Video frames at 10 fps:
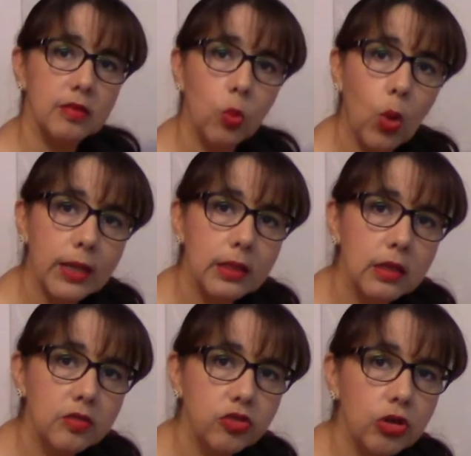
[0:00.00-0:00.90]

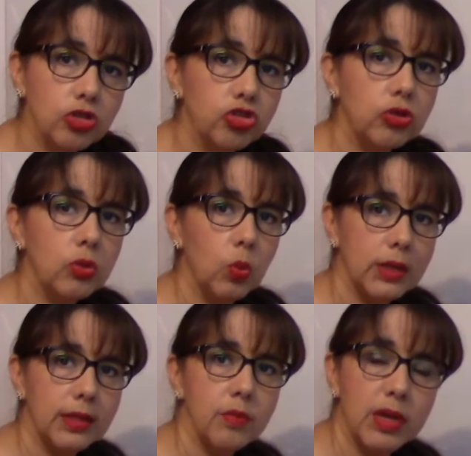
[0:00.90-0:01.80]
1D structure,
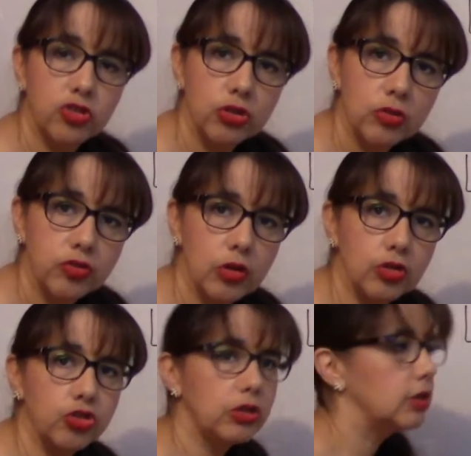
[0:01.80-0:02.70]
one-dimensional
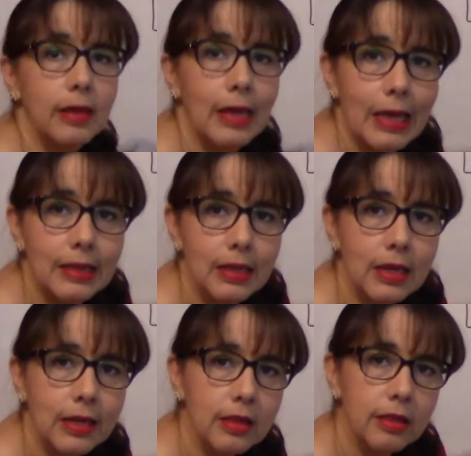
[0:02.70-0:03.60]
structure, and the
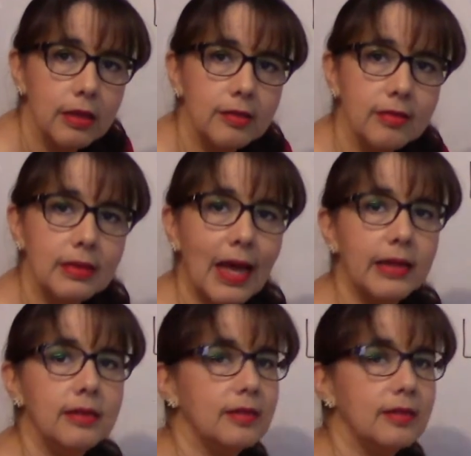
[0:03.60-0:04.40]
length is 9